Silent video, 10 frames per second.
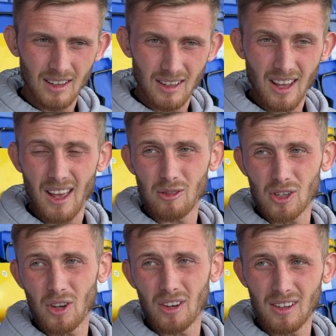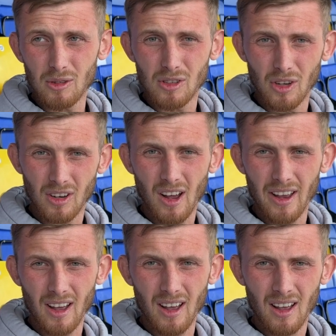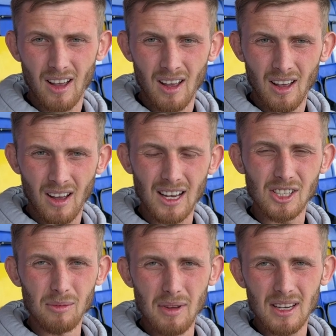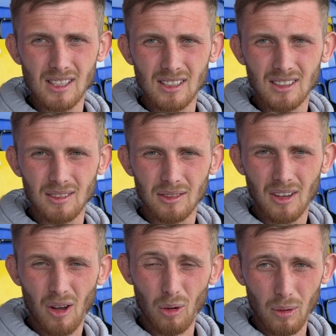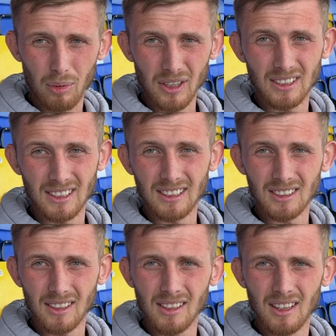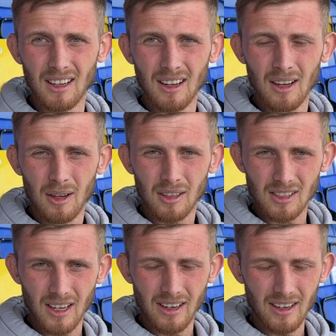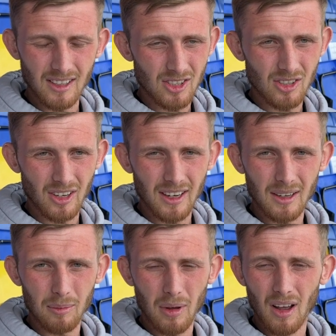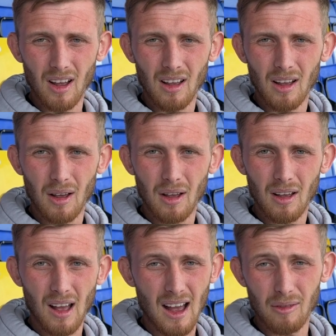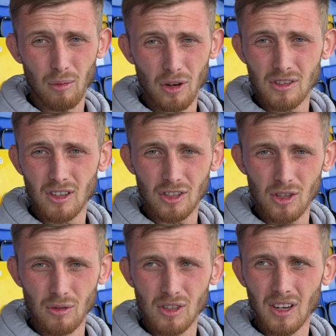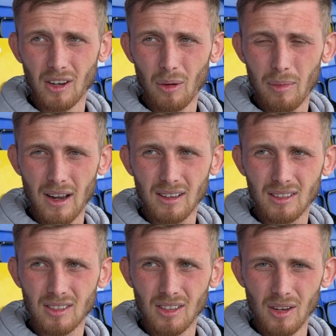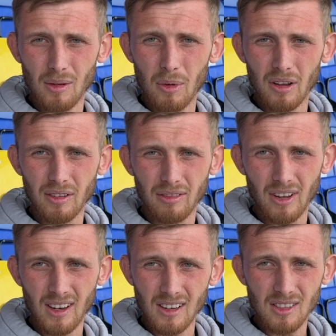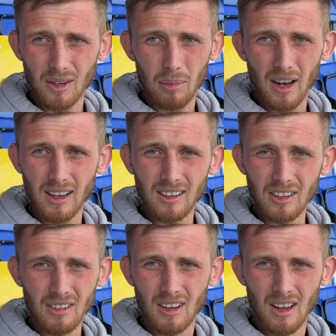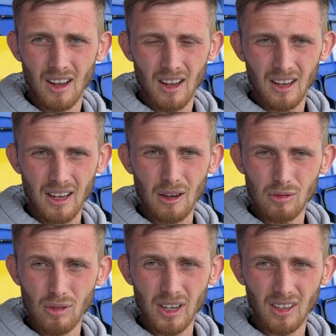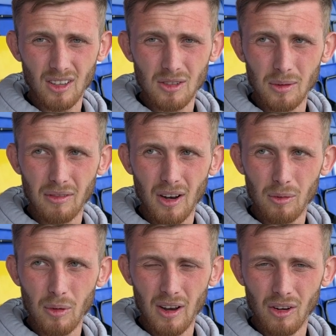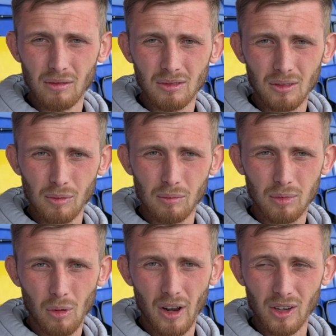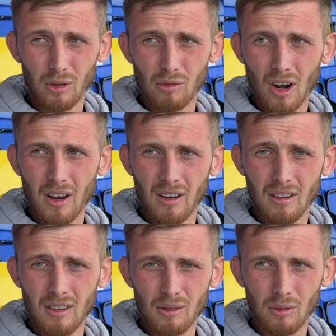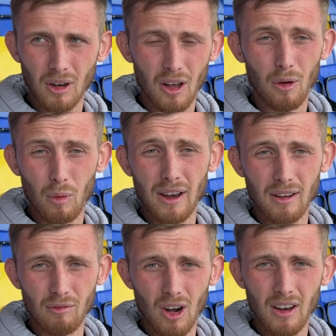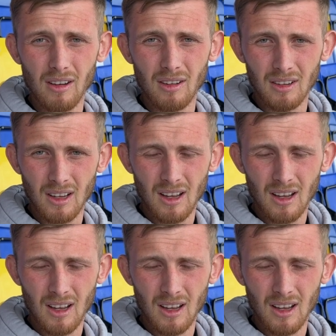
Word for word: Yeah, it was good. It was good. I uh, I actually missed the whole of pre-season because I had an injury, but one, as soon as I got back to my fitness, I played and yeah, it was really good. To be fair, we went on quite a good run, like a winning run. Hmm